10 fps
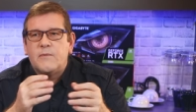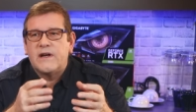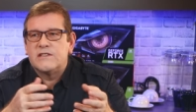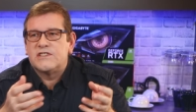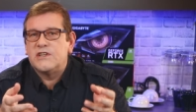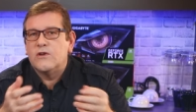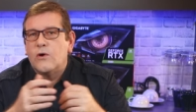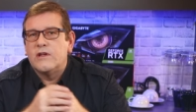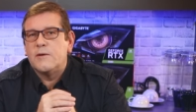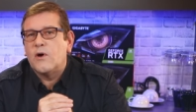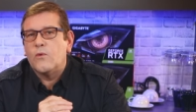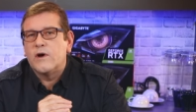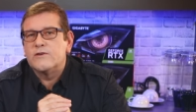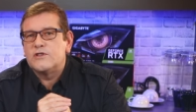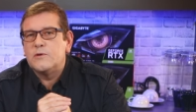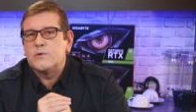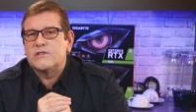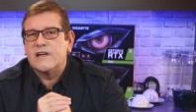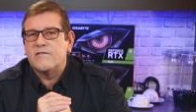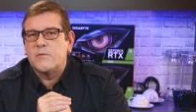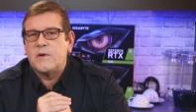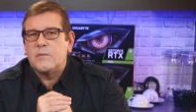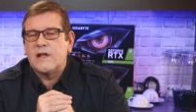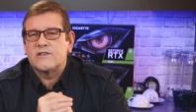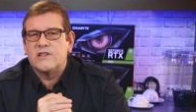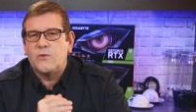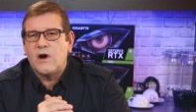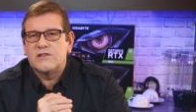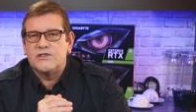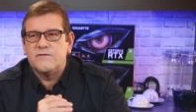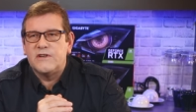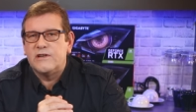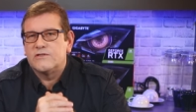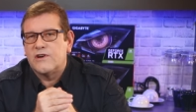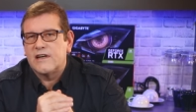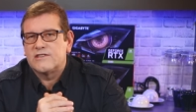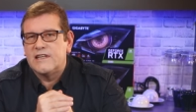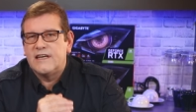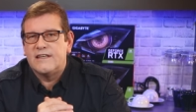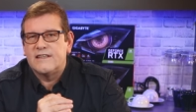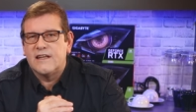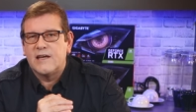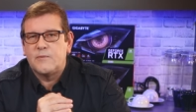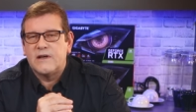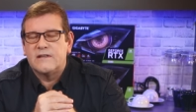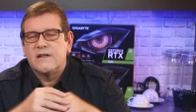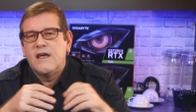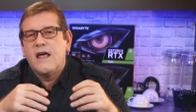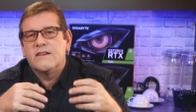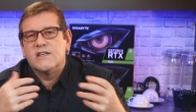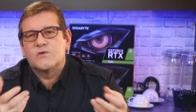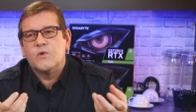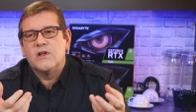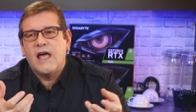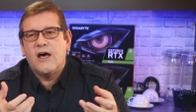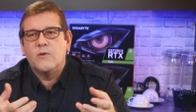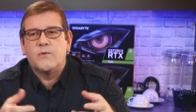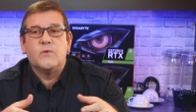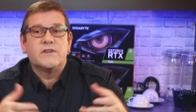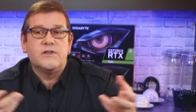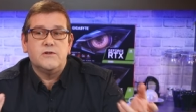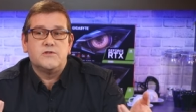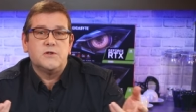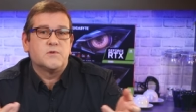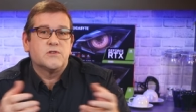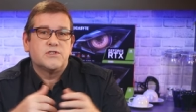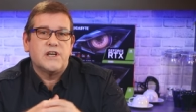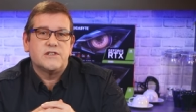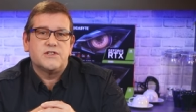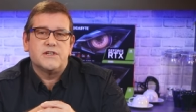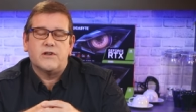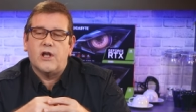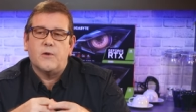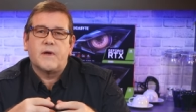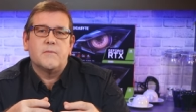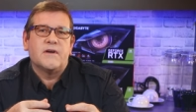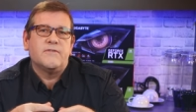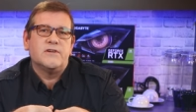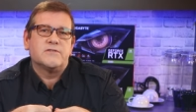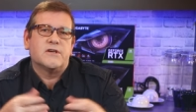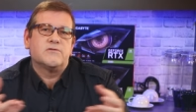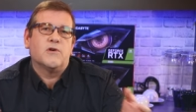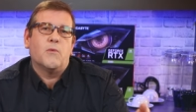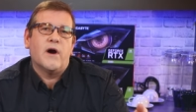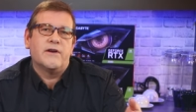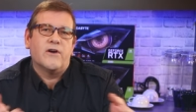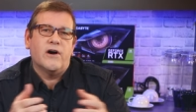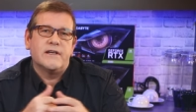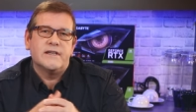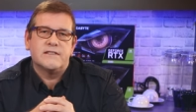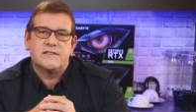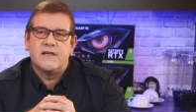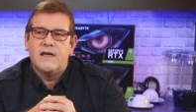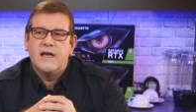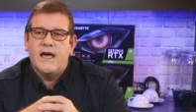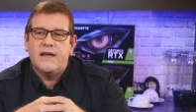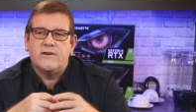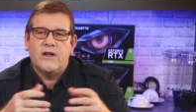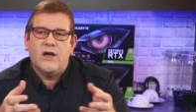But it's still only about 1 or 2% of the people actually watching the videos are actually hitting the like button. This will help with the YouTube search engine. It'll help get my videos out to a wider audience and it'll